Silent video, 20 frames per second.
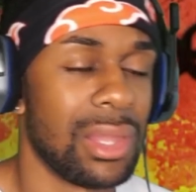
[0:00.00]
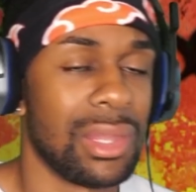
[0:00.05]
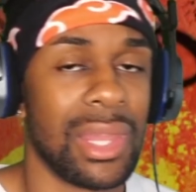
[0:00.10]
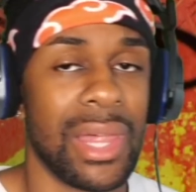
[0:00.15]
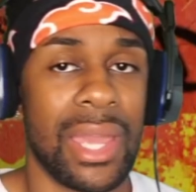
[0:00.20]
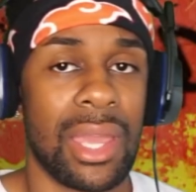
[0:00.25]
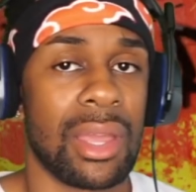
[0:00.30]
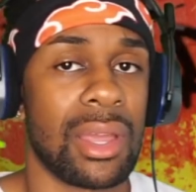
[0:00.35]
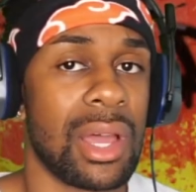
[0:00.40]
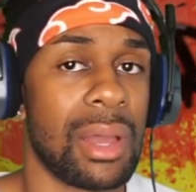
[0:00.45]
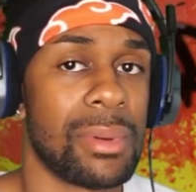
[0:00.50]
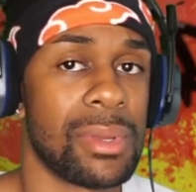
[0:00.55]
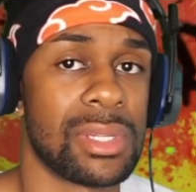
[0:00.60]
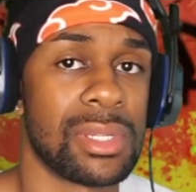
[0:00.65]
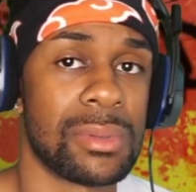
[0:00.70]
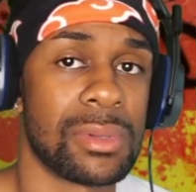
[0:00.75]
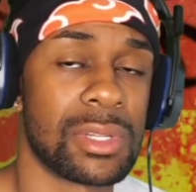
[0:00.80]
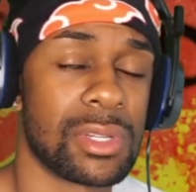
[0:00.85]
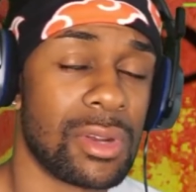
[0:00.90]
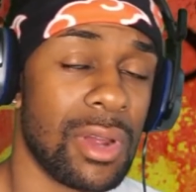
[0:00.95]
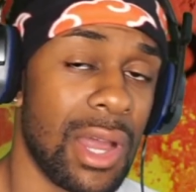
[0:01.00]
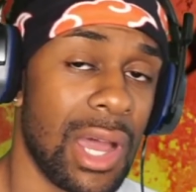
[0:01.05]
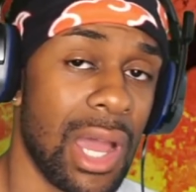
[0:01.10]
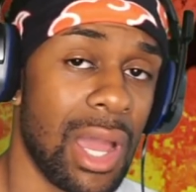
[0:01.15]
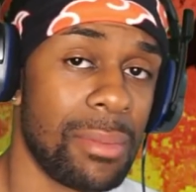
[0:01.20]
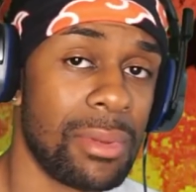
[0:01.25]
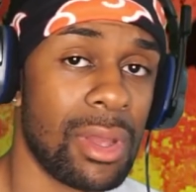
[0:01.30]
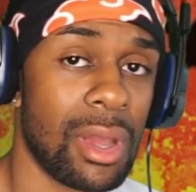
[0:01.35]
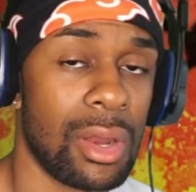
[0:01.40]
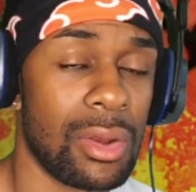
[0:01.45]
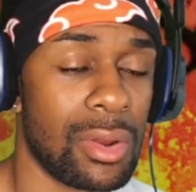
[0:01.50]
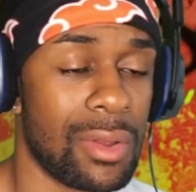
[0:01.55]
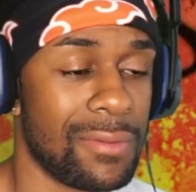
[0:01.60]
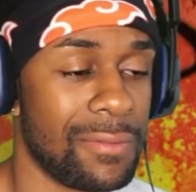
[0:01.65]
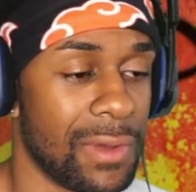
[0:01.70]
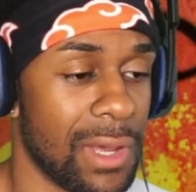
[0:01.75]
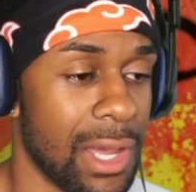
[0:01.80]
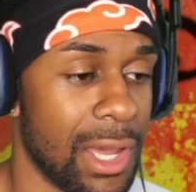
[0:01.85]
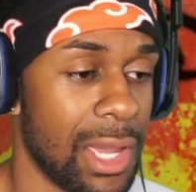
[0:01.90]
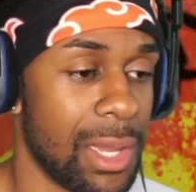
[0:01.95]
Like, comment, subscribe. You already know the
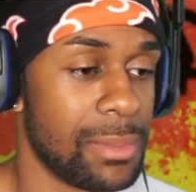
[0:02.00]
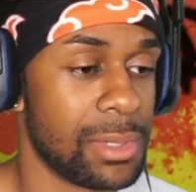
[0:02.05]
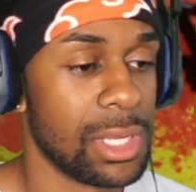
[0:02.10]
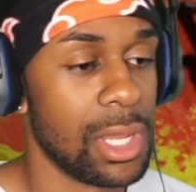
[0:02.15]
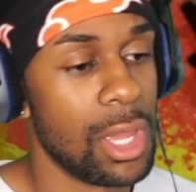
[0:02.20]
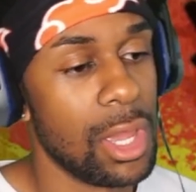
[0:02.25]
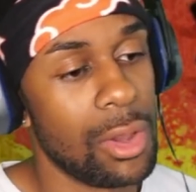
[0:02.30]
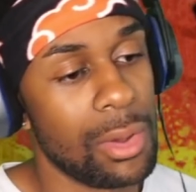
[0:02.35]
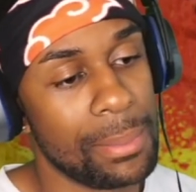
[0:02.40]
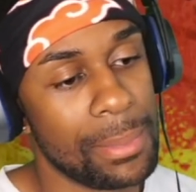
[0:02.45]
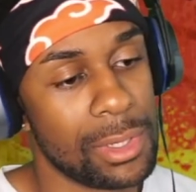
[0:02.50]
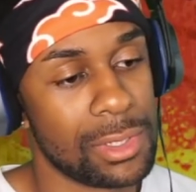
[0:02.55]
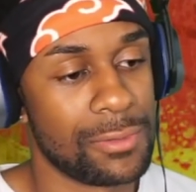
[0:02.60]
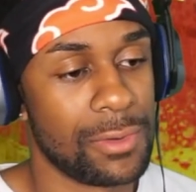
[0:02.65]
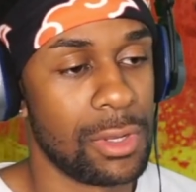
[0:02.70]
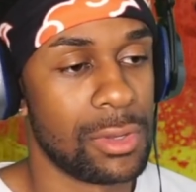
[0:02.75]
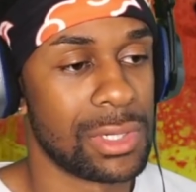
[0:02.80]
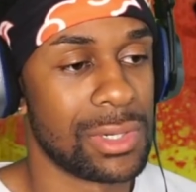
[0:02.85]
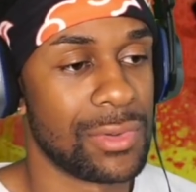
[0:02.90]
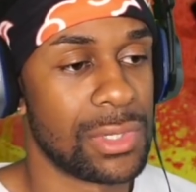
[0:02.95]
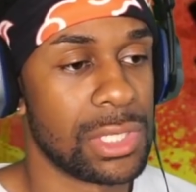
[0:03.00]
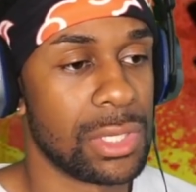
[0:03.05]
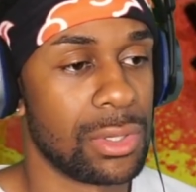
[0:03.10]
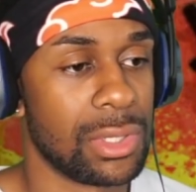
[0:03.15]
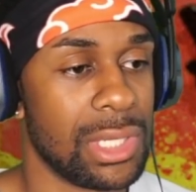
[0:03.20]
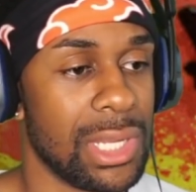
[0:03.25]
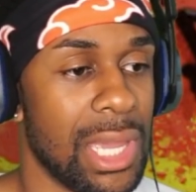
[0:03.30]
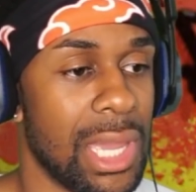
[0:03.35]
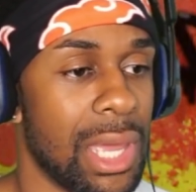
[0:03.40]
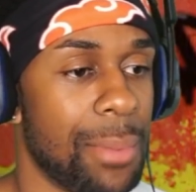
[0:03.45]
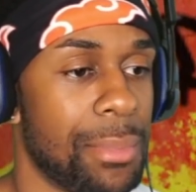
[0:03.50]
vibes. I post videos every single day.